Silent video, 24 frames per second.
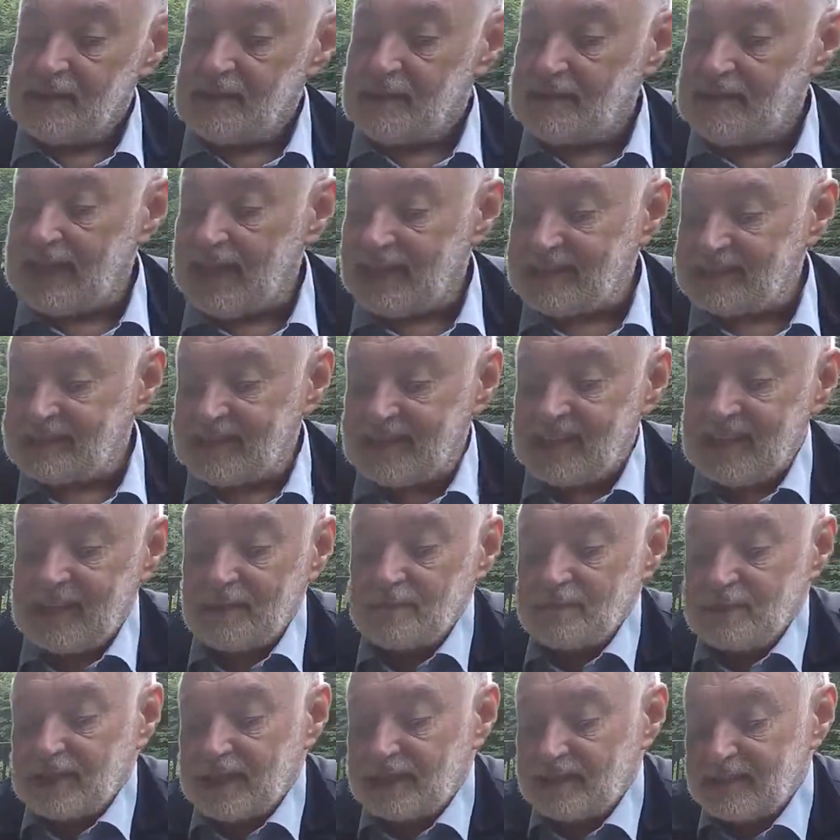Next thing
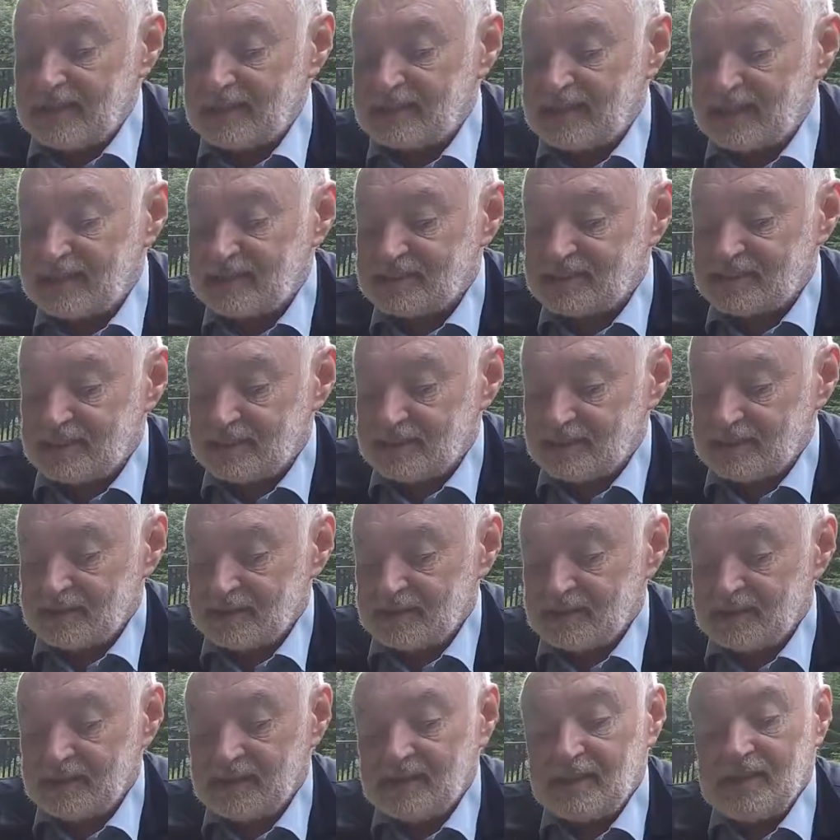out then, this is
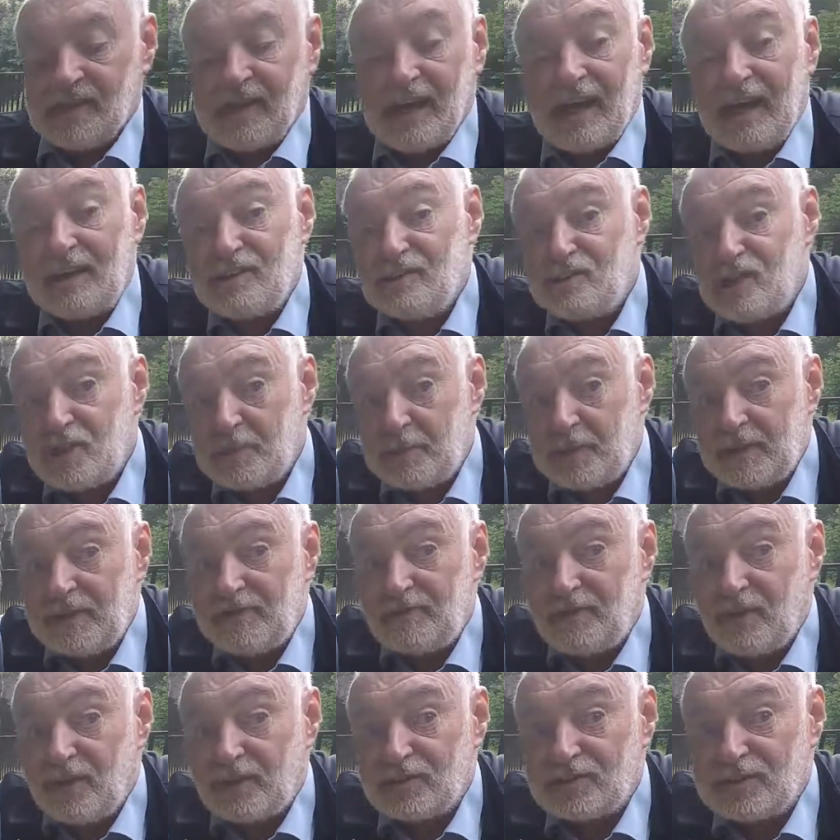a cheapy
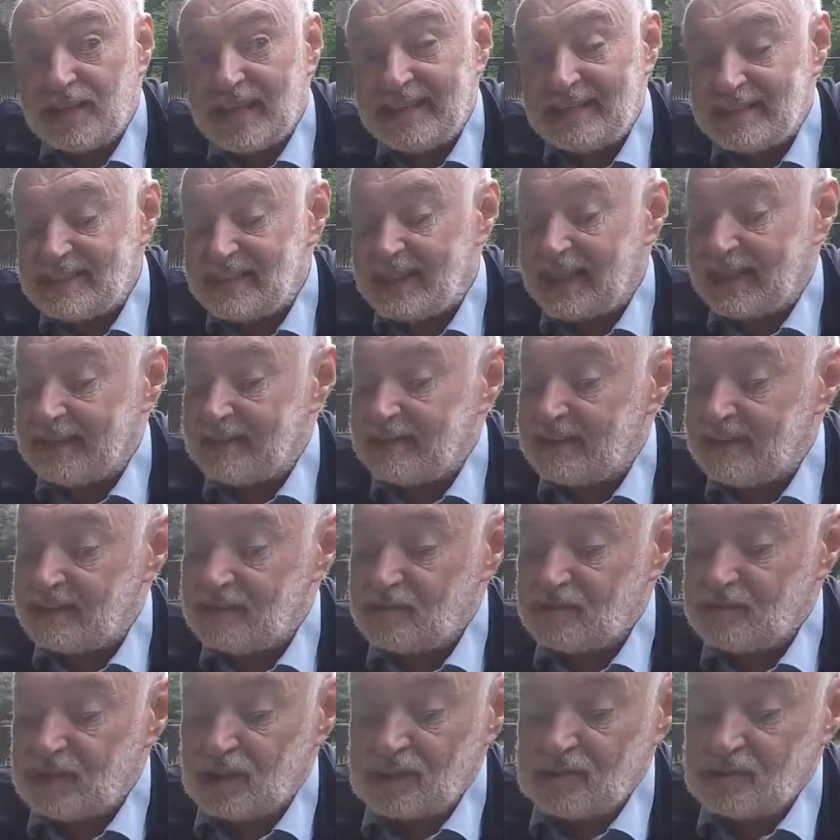first aid kit.
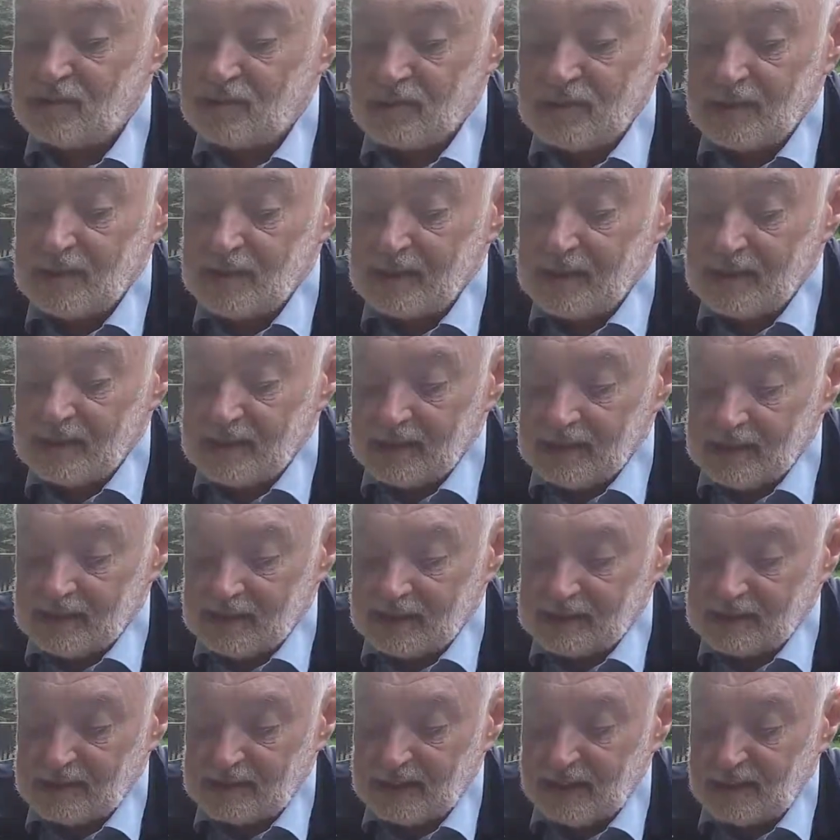It's just
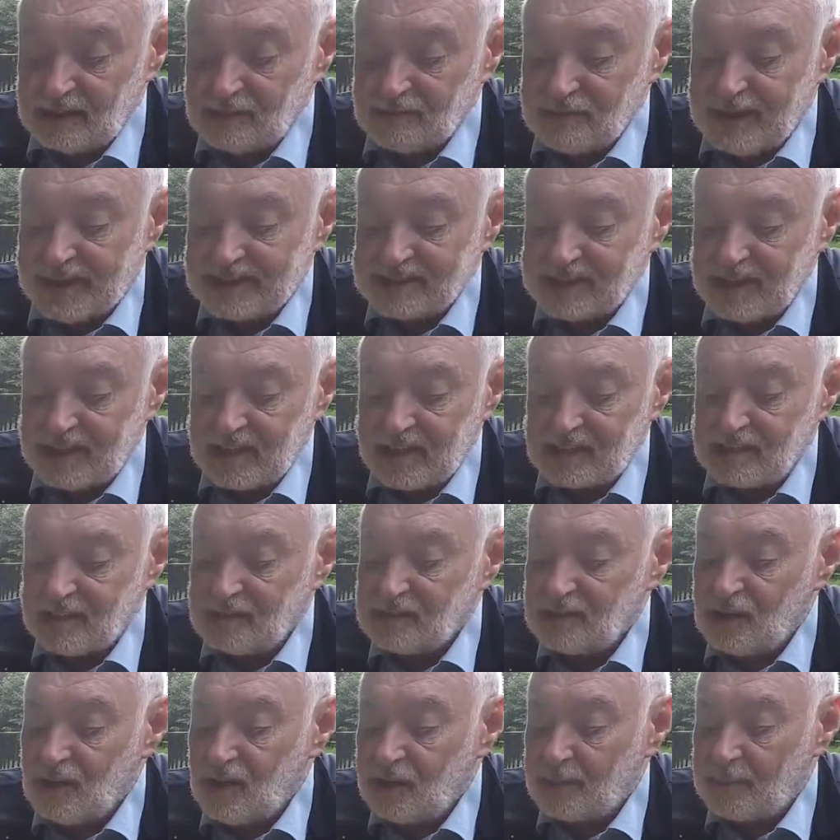a little dressing in the
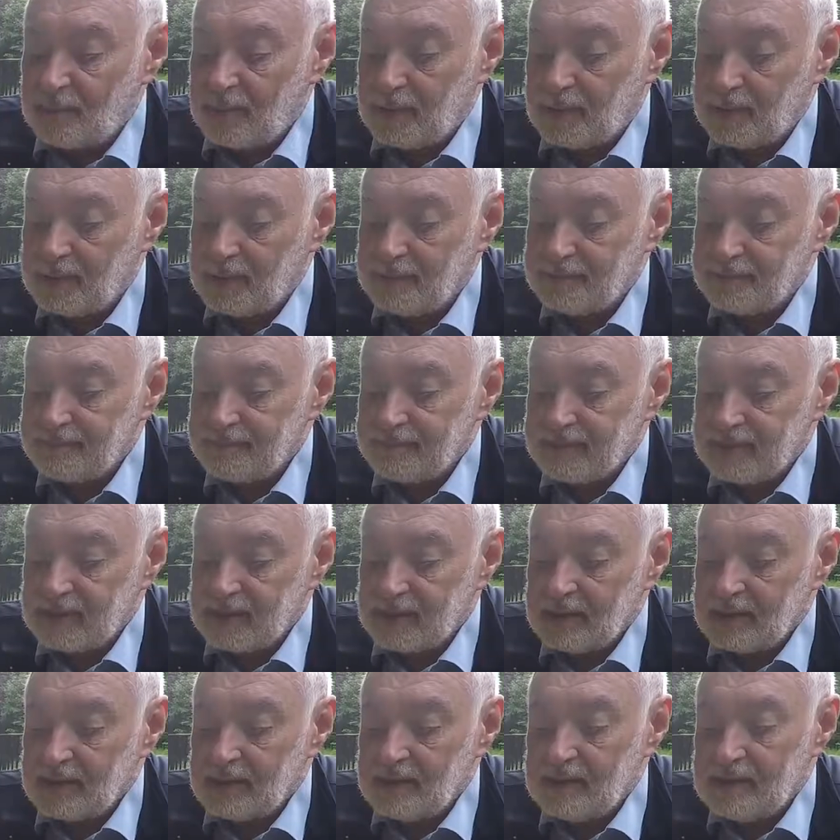top,
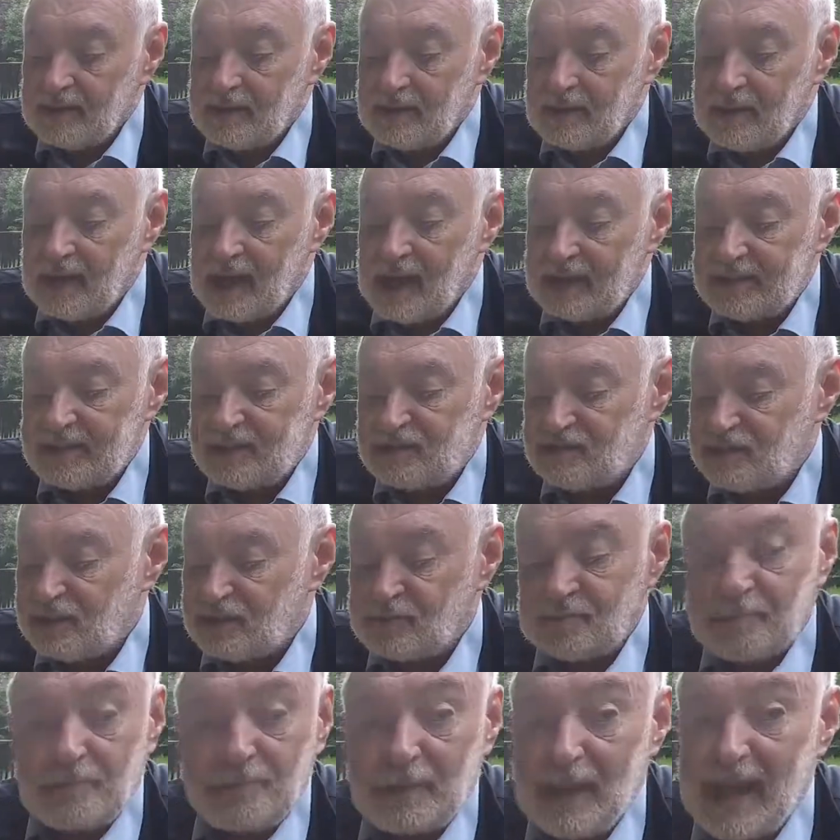and it's
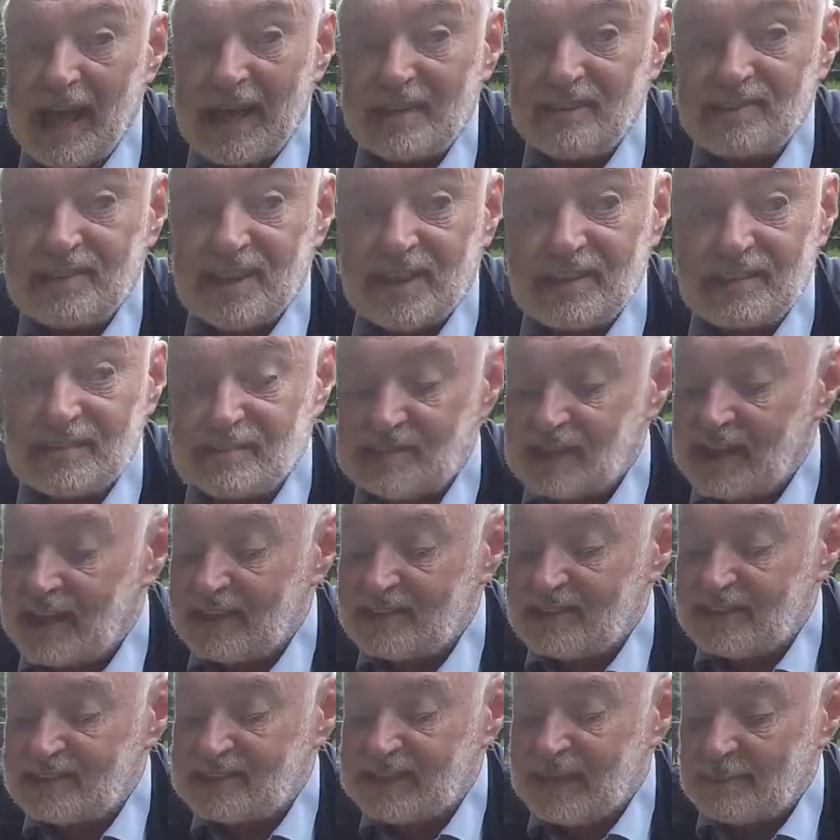just plasters,
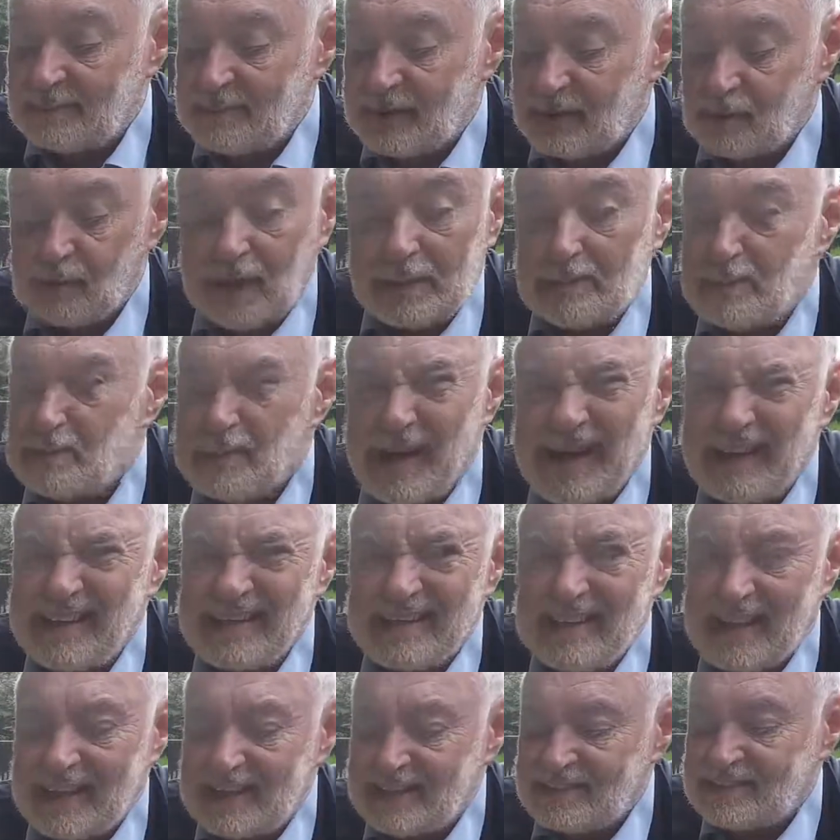antiseptic wipes,
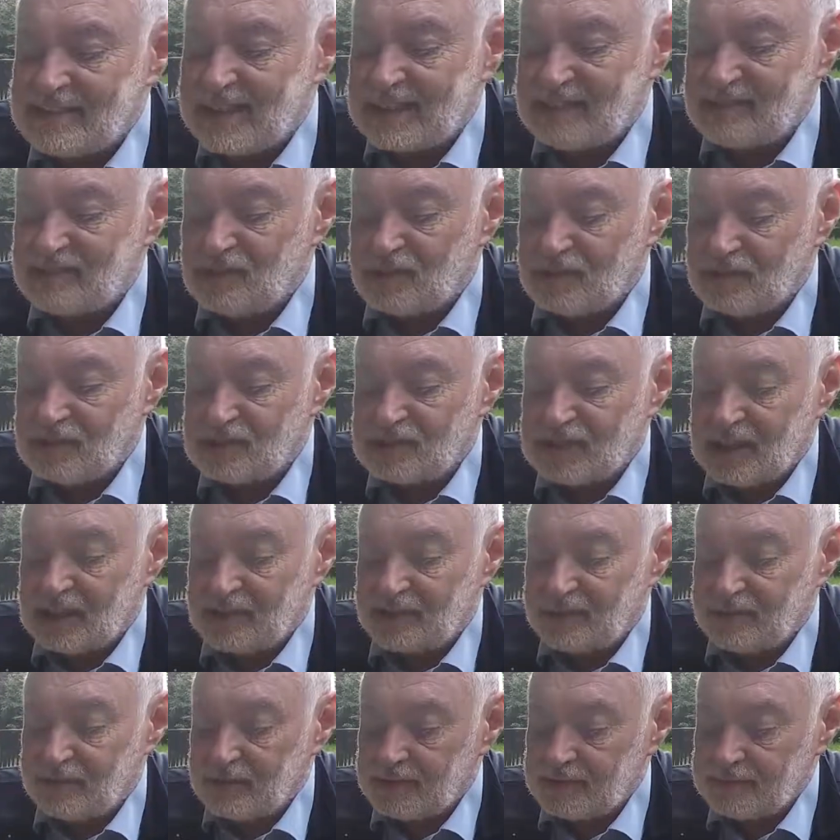band-aids, that sort of stuff.